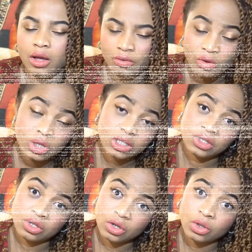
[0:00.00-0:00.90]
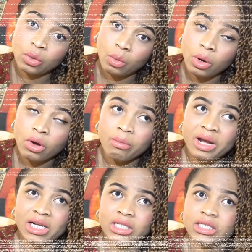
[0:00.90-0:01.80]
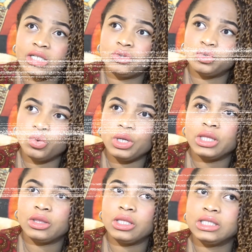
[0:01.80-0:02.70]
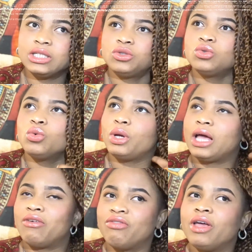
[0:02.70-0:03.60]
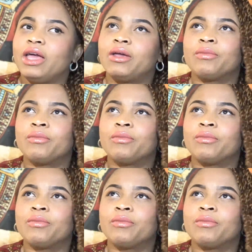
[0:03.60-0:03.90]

Of course it's not gonna work. Marriage is a two-way affair